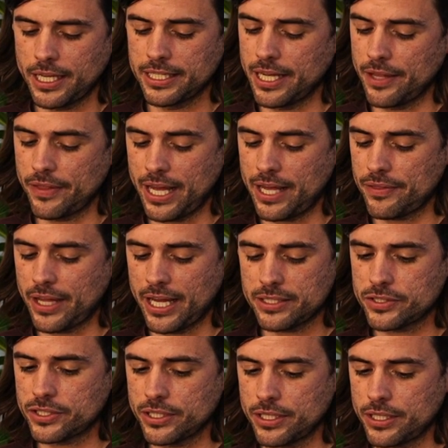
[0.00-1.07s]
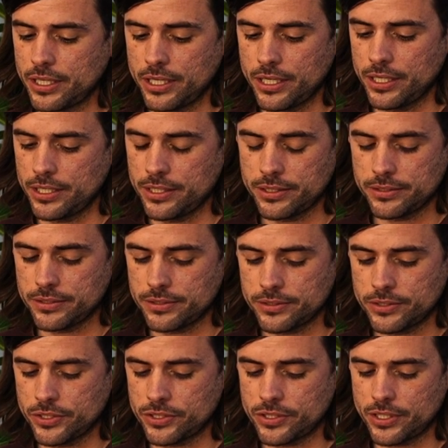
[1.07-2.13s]
yeah, that that's uh, uh,
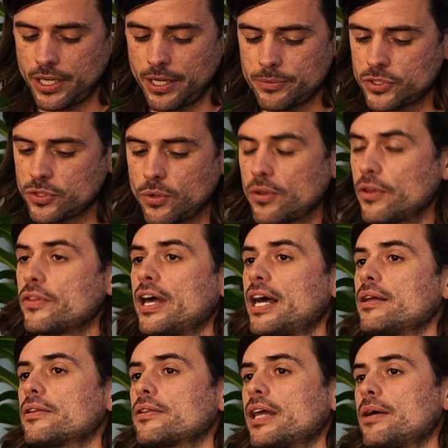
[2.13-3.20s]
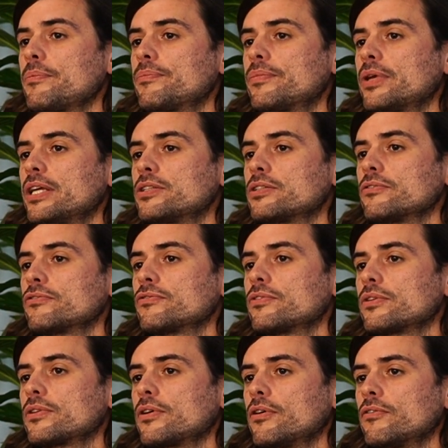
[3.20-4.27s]
just. I'm sure that, that that piece of
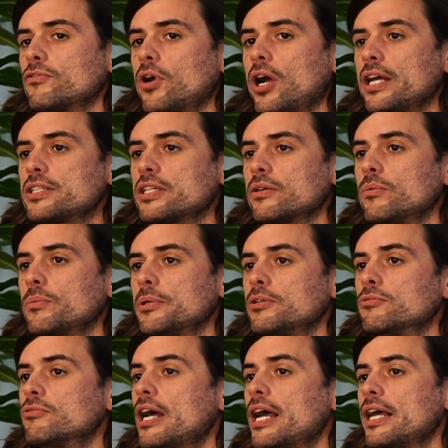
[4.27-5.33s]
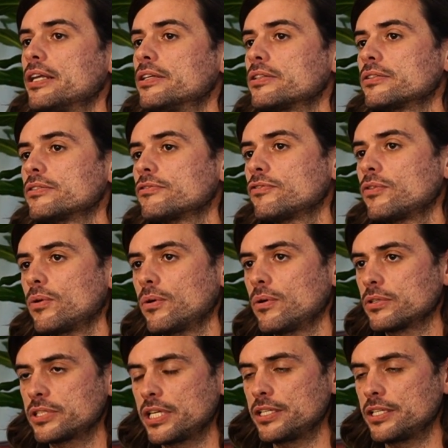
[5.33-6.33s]
of writing will be read for